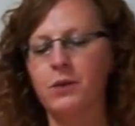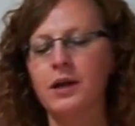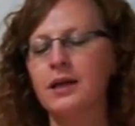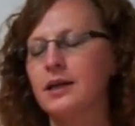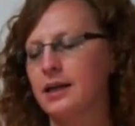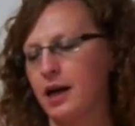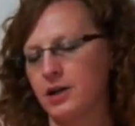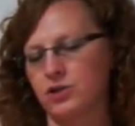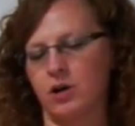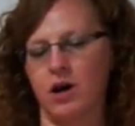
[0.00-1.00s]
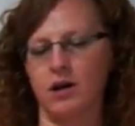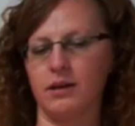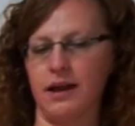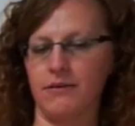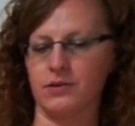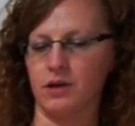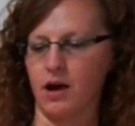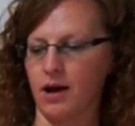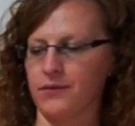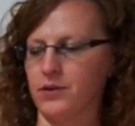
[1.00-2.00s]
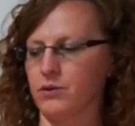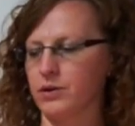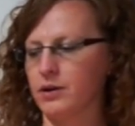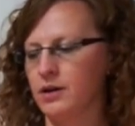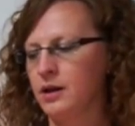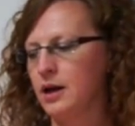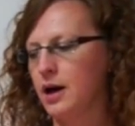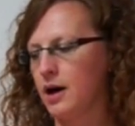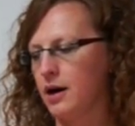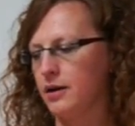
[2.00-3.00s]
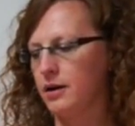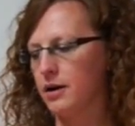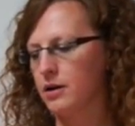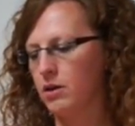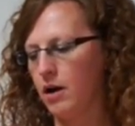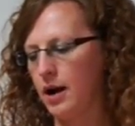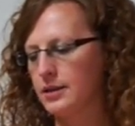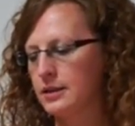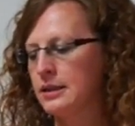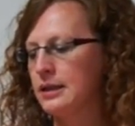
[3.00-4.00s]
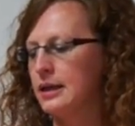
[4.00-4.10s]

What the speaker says: we're going to catch our Lefse off the grill on our cloths.